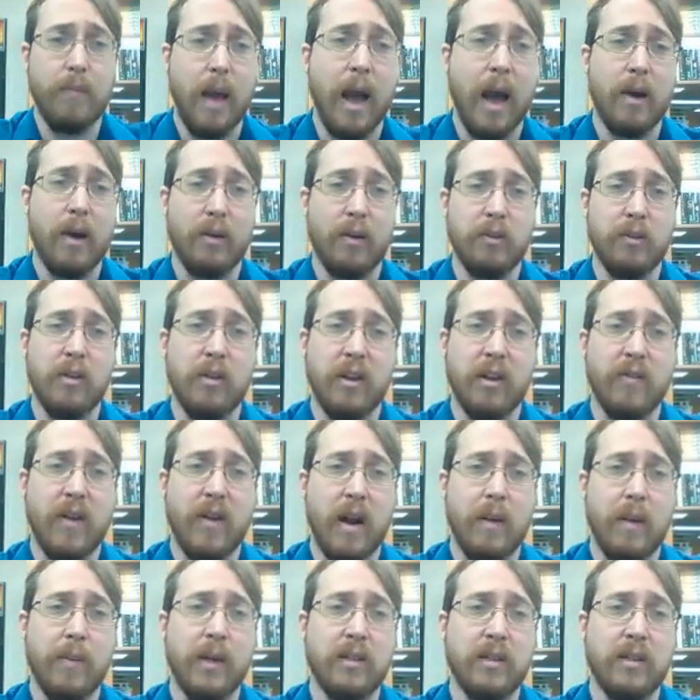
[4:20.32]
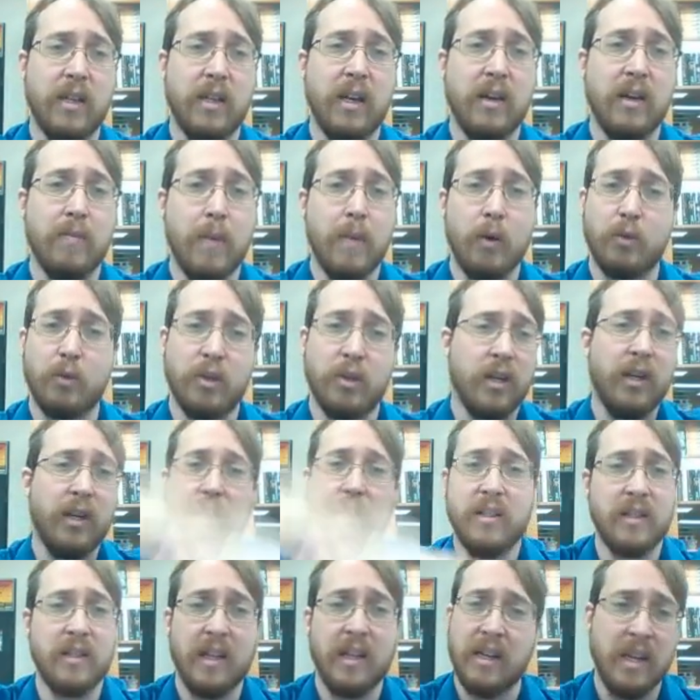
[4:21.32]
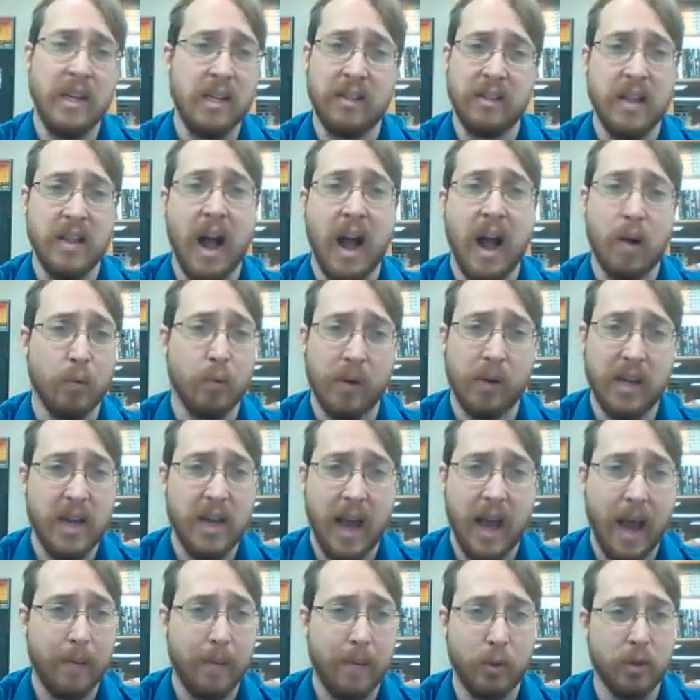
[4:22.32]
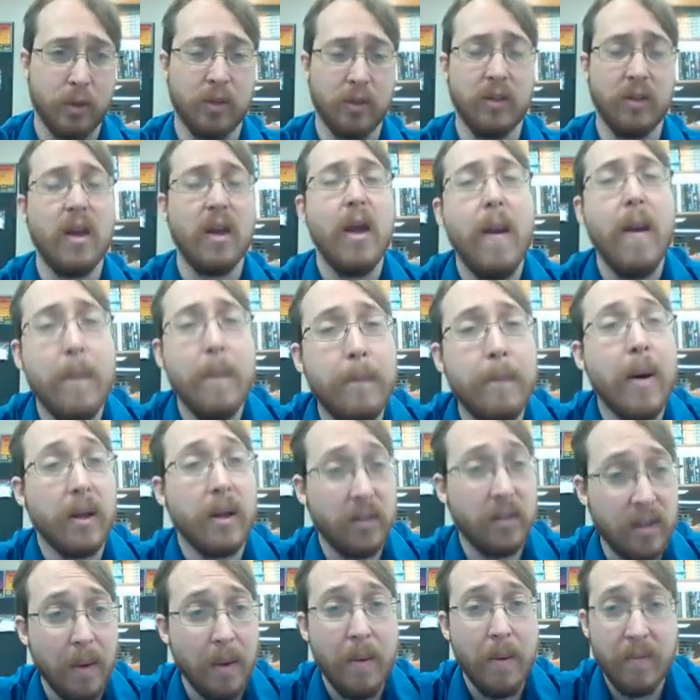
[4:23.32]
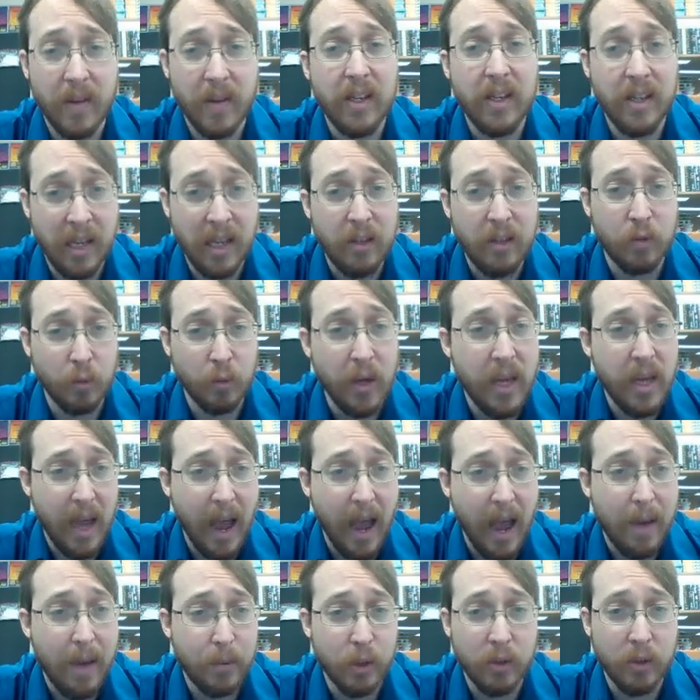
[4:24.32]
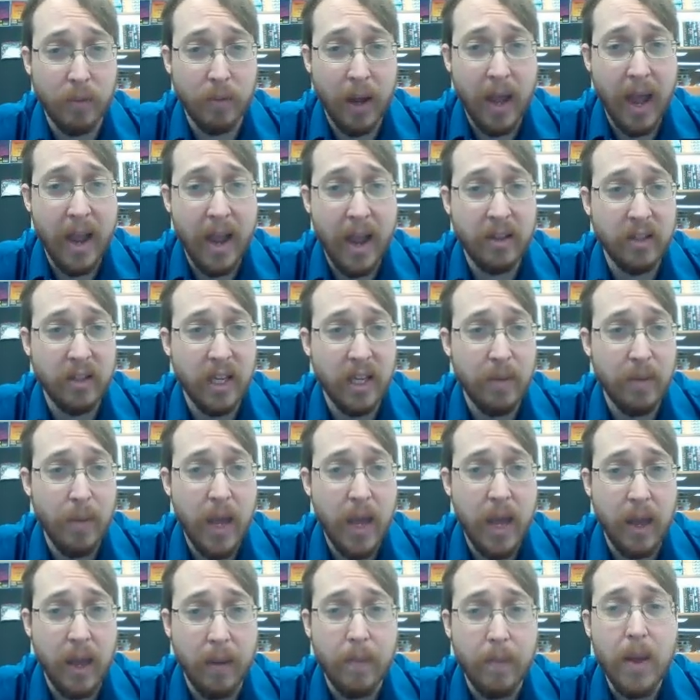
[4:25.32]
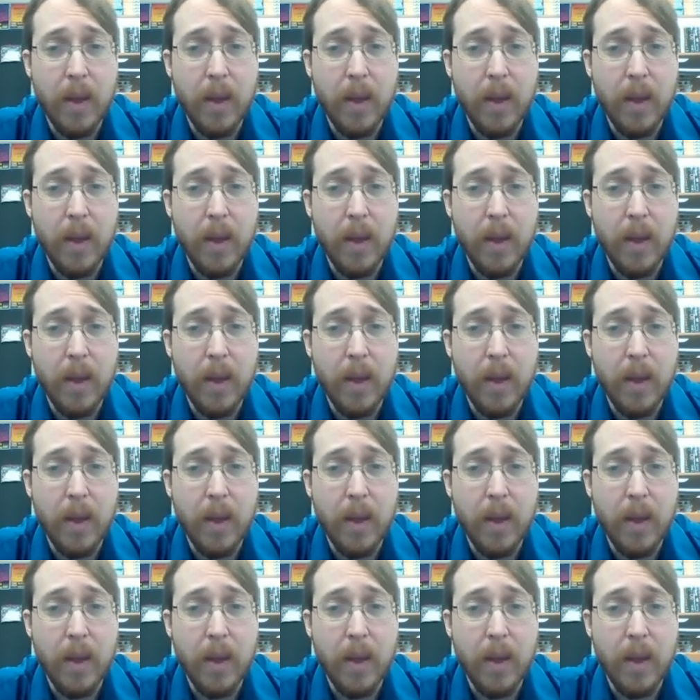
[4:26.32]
out into the environment as heat and motion and is not recaptured. But some of it gets recaptured by ATP.